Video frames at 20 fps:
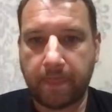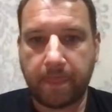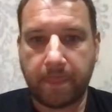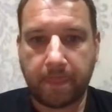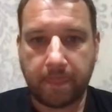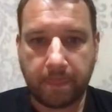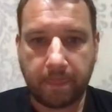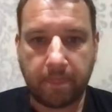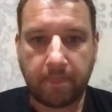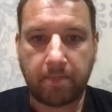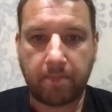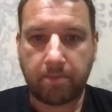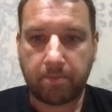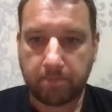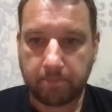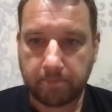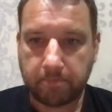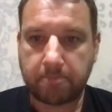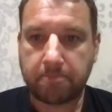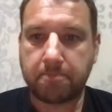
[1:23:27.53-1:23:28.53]
It's
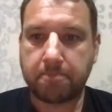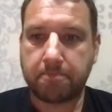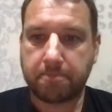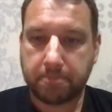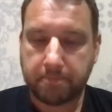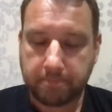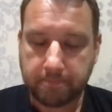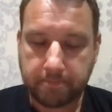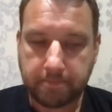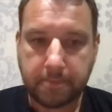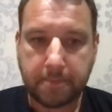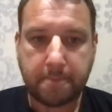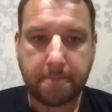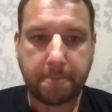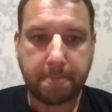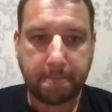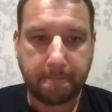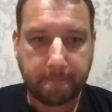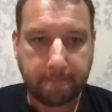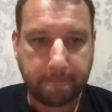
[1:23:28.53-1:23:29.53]
absolutely inevitable. I think
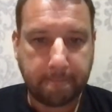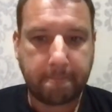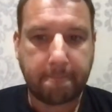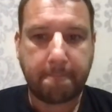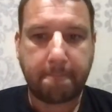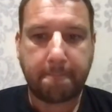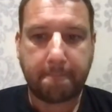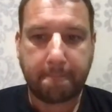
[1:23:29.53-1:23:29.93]
what's happened is